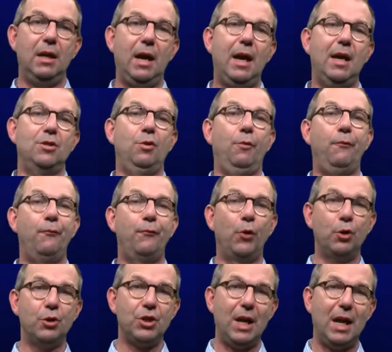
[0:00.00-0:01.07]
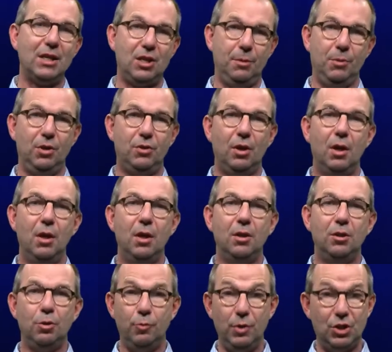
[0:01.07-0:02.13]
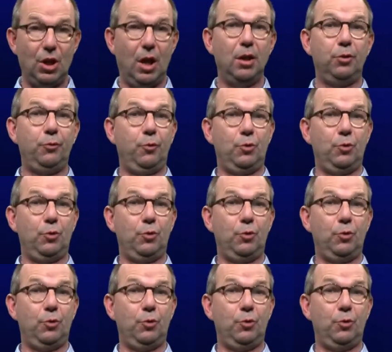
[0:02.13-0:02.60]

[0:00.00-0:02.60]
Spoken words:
as a first estimate the result for